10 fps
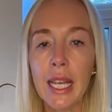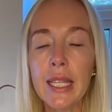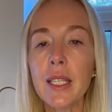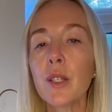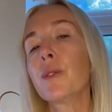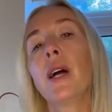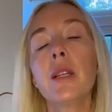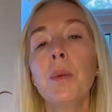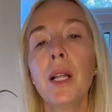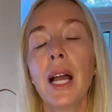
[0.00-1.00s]
It's
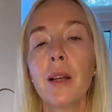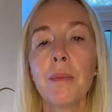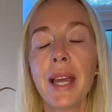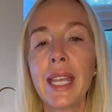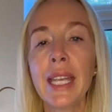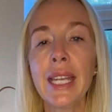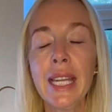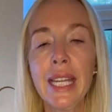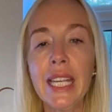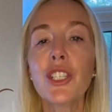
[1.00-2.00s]
incredible how many
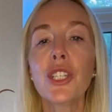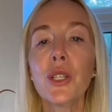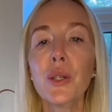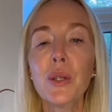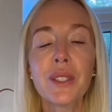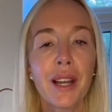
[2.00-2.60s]
issues